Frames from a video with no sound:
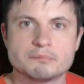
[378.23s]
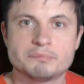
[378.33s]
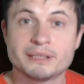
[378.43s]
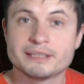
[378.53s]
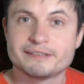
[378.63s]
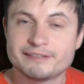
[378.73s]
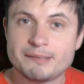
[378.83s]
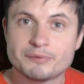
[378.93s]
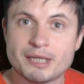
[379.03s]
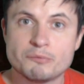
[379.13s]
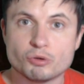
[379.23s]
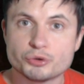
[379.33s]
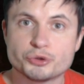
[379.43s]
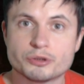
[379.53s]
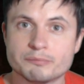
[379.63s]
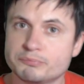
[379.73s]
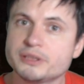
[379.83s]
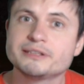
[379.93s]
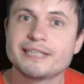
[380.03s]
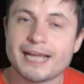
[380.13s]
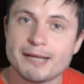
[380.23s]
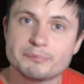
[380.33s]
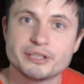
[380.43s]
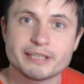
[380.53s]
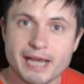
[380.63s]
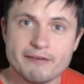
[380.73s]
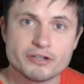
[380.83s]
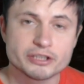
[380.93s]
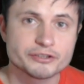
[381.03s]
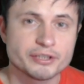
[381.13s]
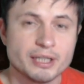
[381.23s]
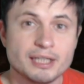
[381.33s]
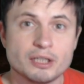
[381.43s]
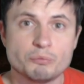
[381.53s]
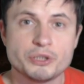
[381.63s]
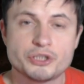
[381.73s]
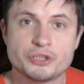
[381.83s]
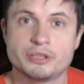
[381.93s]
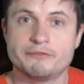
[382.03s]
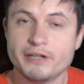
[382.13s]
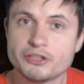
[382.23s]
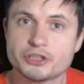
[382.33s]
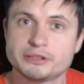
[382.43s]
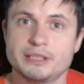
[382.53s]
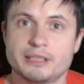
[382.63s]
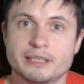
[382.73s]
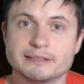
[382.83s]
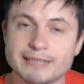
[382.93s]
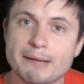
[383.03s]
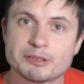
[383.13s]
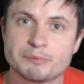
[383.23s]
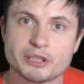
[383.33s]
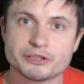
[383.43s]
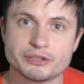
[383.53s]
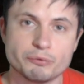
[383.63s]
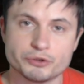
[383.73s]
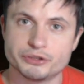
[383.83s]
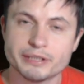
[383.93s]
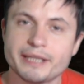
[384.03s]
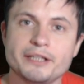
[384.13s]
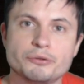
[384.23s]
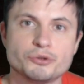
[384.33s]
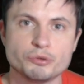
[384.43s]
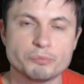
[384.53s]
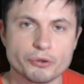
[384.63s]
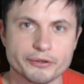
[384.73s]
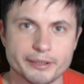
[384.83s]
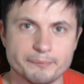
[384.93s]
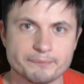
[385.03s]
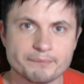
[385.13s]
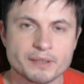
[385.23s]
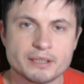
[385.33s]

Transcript: but at the same time also completely empty caverns which eventually collapsed because there was nothing to support them.